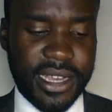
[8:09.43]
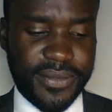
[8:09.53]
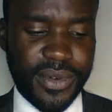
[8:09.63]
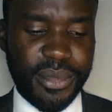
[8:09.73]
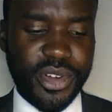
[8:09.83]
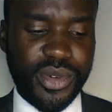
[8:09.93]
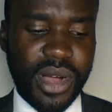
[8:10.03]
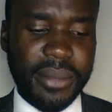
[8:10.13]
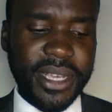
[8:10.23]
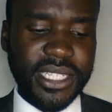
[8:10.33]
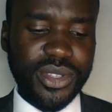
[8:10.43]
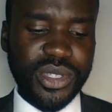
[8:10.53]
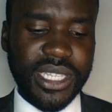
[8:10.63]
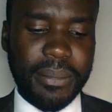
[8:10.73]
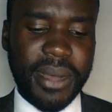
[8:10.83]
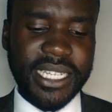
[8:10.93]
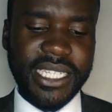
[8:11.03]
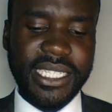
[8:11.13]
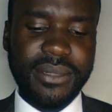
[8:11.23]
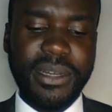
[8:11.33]
formal requirement. Those are
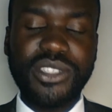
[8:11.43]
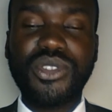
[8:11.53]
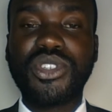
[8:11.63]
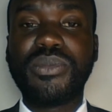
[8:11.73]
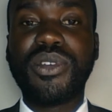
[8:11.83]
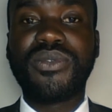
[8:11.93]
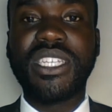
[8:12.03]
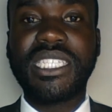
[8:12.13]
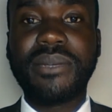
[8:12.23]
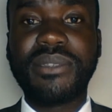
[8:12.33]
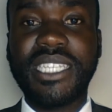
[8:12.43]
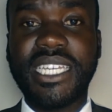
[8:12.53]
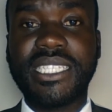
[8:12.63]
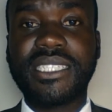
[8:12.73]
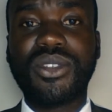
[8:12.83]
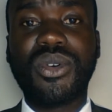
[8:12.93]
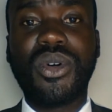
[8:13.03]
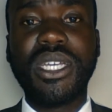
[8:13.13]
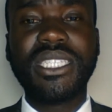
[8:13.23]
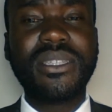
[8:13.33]
parties must not be of the same sex. So
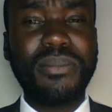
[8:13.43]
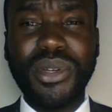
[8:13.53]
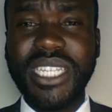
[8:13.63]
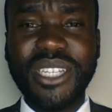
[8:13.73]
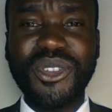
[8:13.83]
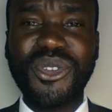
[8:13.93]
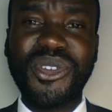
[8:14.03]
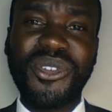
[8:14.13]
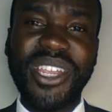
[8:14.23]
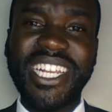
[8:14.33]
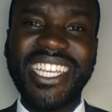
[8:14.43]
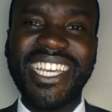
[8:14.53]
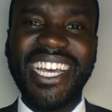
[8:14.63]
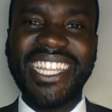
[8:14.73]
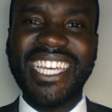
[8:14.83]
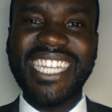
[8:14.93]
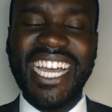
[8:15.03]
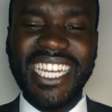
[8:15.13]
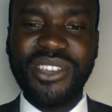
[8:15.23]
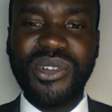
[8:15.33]
it's important to note really that
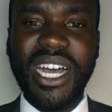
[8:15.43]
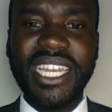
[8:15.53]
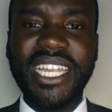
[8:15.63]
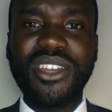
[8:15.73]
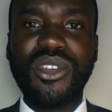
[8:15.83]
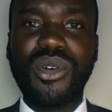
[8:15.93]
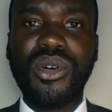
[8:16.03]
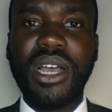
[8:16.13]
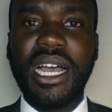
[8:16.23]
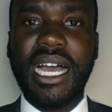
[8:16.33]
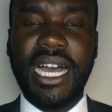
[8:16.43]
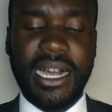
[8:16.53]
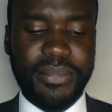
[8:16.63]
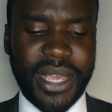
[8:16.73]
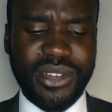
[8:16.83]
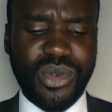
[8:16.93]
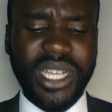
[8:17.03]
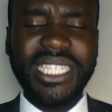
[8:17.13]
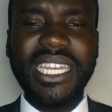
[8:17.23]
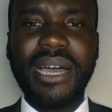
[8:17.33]
under Ugandan law, and
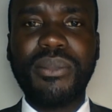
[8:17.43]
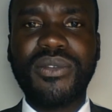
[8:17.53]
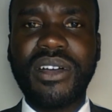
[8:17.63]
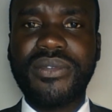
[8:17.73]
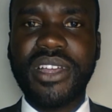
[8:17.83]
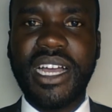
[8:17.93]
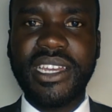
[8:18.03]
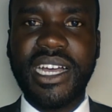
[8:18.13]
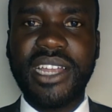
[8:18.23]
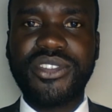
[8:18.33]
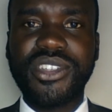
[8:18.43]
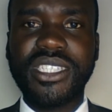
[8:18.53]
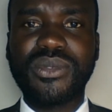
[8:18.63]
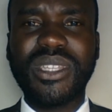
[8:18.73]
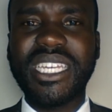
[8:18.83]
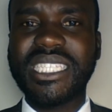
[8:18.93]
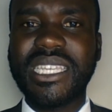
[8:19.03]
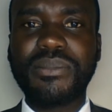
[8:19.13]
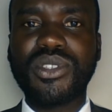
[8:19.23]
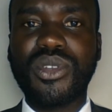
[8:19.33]
quite a number of African countries, with the
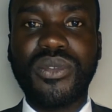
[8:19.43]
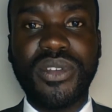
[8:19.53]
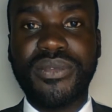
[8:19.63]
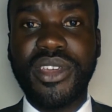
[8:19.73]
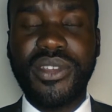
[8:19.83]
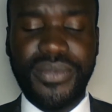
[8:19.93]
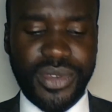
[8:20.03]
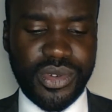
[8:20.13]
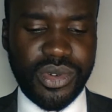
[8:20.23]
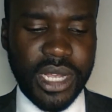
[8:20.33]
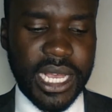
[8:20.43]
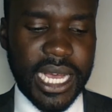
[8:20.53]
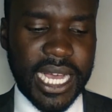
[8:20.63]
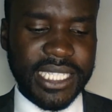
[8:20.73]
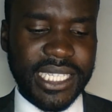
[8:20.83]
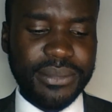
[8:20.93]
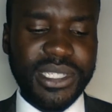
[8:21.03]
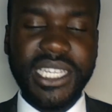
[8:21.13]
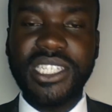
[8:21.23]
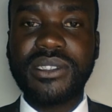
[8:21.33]
exception of a very few,
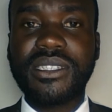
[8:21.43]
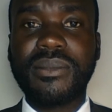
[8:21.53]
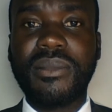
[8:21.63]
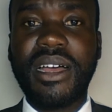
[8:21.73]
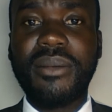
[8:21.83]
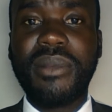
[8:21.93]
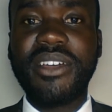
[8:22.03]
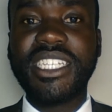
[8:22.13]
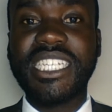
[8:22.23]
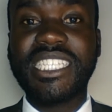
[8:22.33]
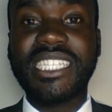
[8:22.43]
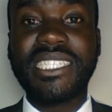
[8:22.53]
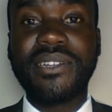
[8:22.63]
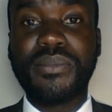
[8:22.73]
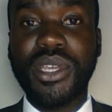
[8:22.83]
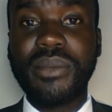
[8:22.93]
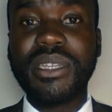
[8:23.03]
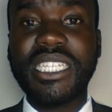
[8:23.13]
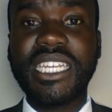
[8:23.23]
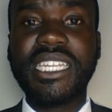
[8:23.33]
same-sex marriages are still
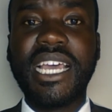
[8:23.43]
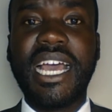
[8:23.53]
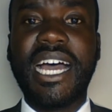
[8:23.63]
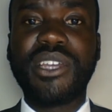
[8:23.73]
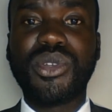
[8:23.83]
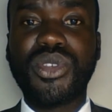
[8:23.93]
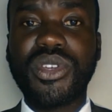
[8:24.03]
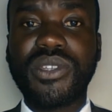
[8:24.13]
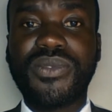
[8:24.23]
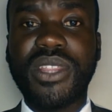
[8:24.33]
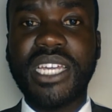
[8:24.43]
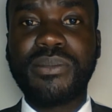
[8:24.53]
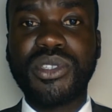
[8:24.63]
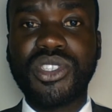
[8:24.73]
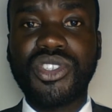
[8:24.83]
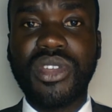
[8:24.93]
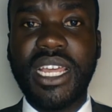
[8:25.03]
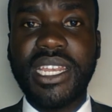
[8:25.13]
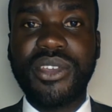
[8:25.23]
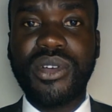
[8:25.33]
prohibited, and authority for that position
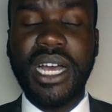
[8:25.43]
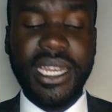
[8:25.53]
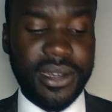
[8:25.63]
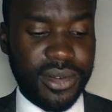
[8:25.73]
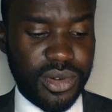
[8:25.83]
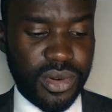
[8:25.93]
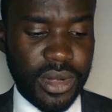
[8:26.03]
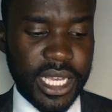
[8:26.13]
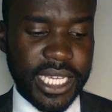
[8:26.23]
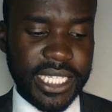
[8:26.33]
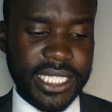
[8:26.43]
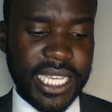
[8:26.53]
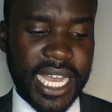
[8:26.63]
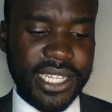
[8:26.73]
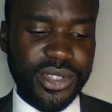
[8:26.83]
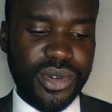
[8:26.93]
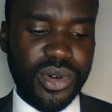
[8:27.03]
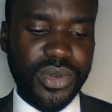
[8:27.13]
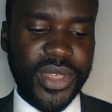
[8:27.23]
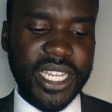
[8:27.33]
under Ugandan law is
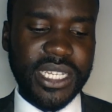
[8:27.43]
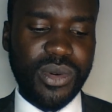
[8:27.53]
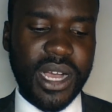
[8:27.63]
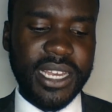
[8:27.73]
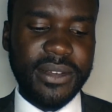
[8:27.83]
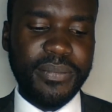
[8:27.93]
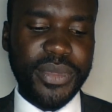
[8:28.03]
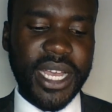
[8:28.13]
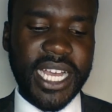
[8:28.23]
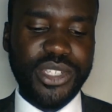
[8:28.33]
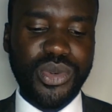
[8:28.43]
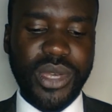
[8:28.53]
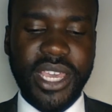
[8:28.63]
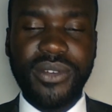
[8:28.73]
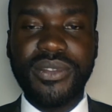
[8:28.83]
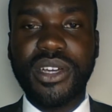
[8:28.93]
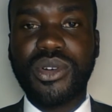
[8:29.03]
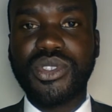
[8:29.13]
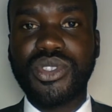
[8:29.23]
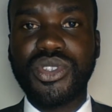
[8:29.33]
Article 31, 2A of the
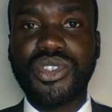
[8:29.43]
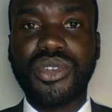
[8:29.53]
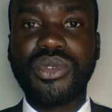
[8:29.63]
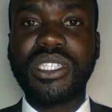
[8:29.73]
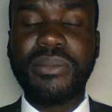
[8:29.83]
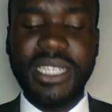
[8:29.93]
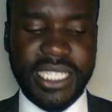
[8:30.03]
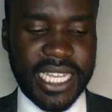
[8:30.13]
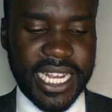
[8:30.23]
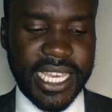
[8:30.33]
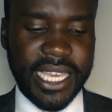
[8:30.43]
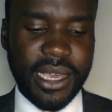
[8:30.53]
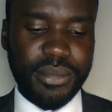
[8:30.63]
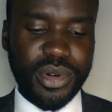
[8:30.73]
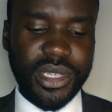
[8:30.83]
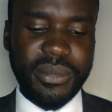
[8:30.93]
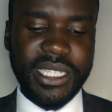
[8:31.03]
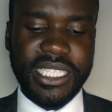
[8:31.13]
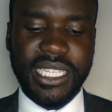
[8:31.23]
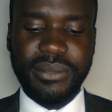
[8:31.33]
Constitution, which basically
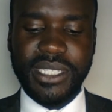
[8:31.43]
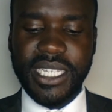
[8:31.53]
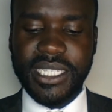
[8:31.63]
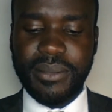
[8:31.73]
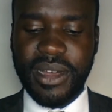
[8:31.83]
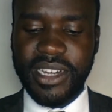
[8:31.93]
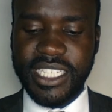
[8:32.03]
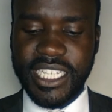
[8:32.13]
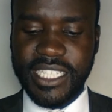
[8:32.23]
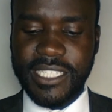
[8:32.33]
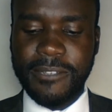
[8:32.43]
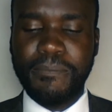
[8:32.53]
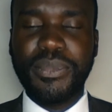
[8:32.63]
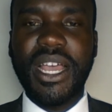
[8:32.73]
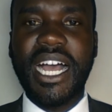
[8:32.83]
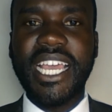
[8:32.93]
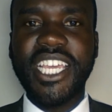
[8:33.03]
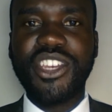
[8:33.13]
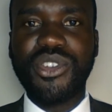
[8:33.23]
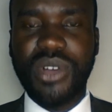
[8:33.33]
prohibits same-sex marriages
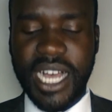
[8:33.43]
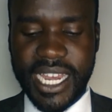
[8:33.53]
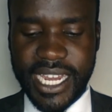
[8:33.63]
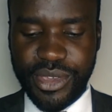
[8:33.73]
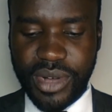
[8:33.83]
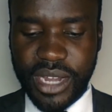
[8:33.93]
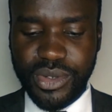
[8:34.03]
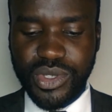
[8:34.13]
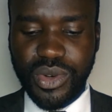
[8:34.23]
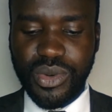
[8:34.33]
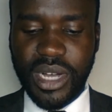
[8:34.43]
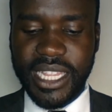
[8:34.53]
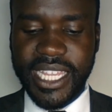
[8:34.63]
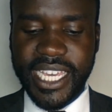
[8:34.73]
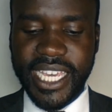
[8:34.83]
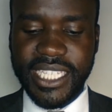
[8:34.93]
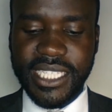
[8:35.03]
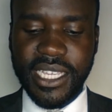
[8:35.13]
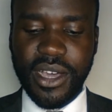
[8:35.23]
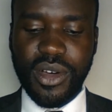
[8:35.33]
in Uganda. You can also look at the
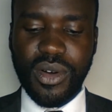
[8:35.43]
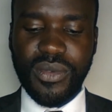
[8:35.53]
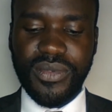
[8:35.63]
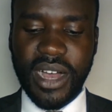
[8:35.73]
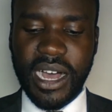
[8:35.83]
case of